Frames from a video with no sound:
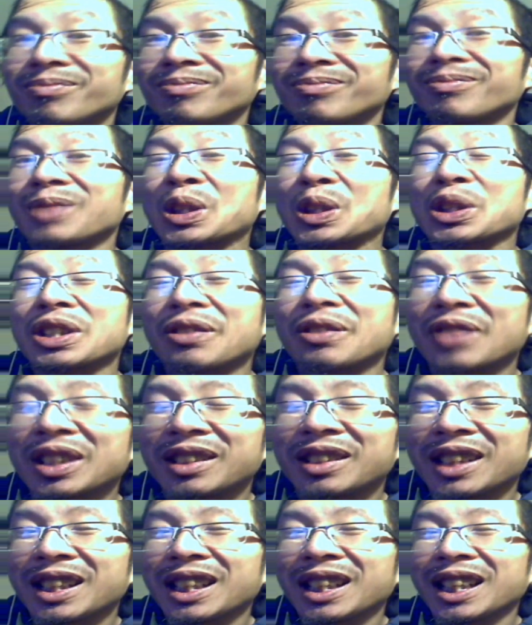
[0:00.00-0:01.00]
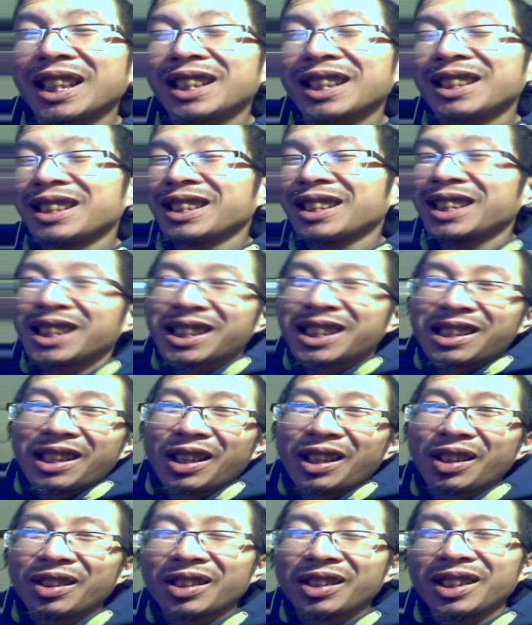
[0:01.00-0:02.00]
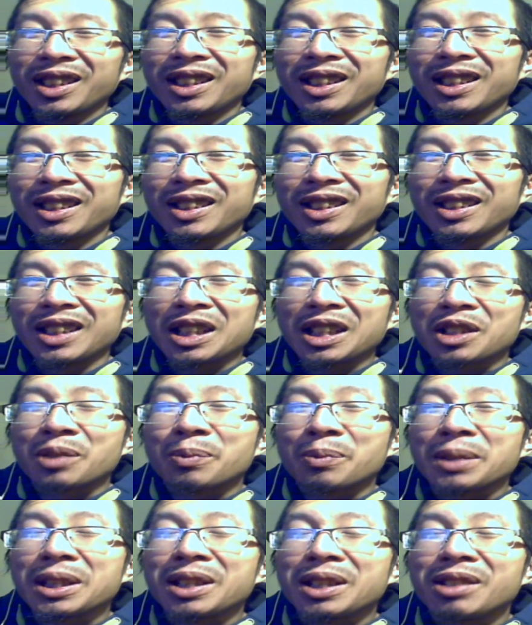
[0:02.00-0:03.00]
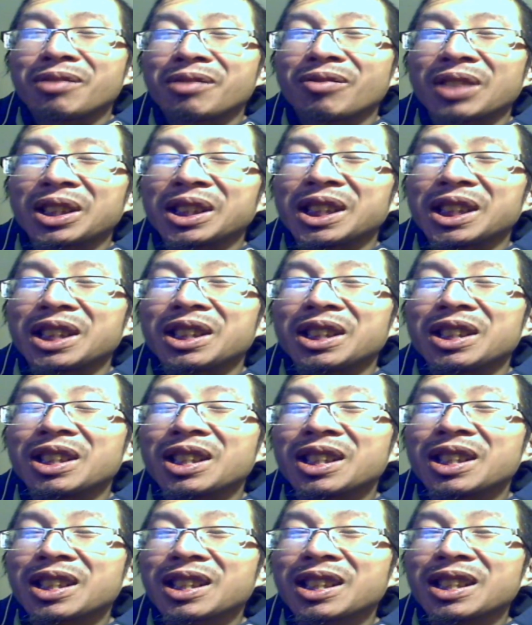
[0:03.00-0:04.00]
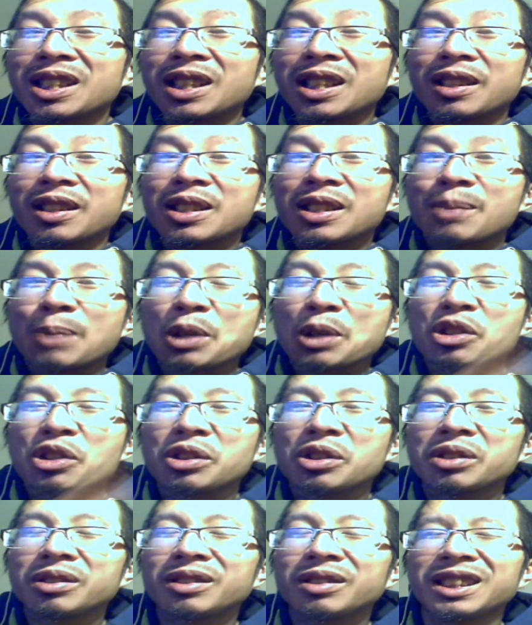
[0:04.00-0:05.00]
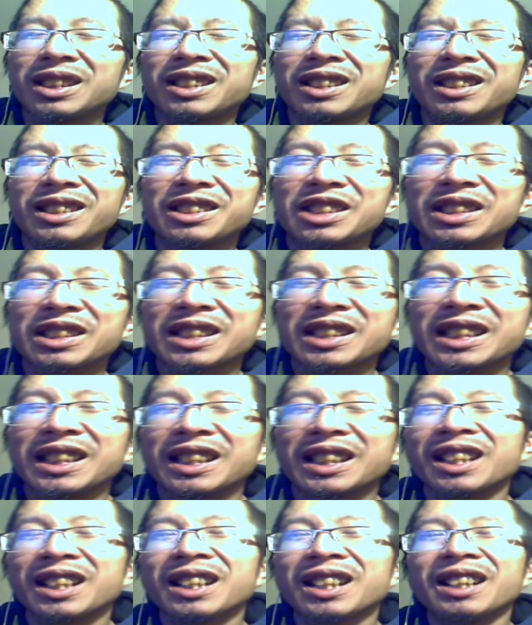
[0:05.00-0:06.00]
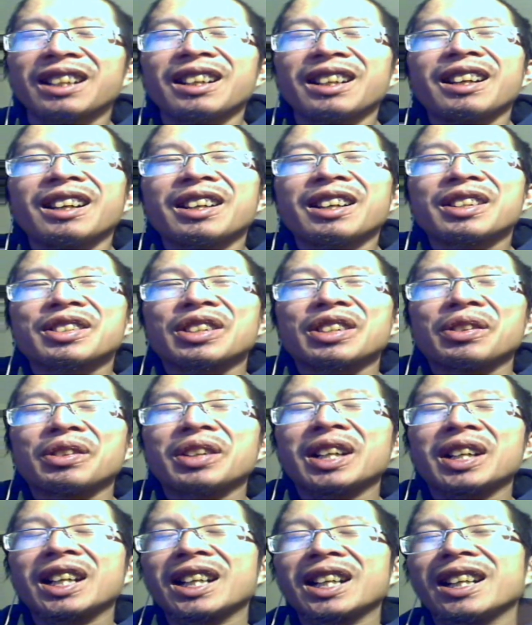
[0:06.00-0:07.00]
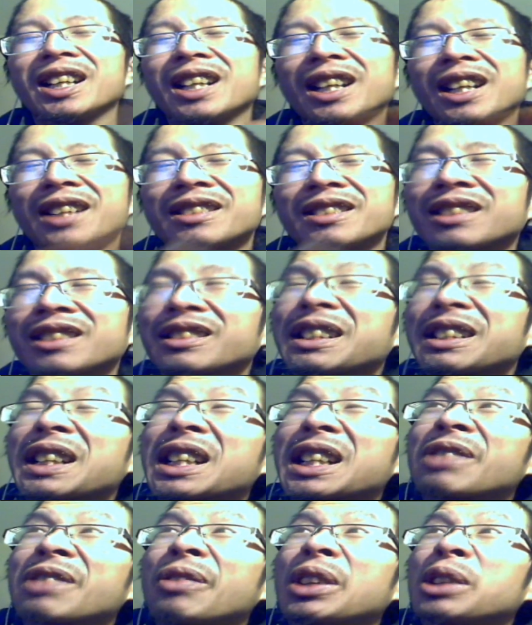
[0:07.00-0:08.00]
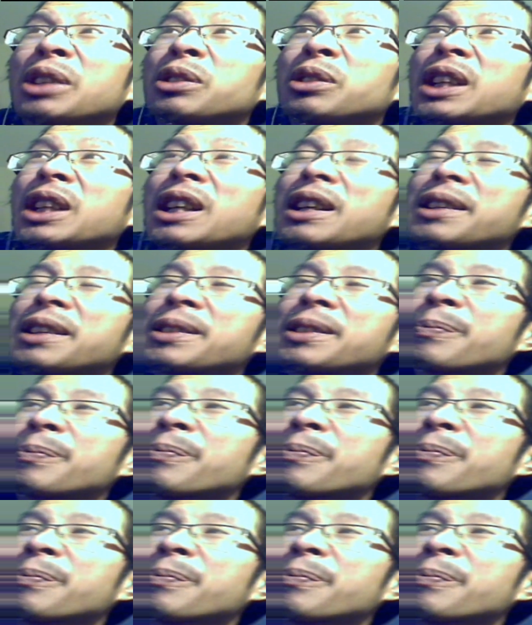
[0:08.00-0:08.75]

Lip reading: or something like that. That could be very special. Just kidding. So, until the next video, guys,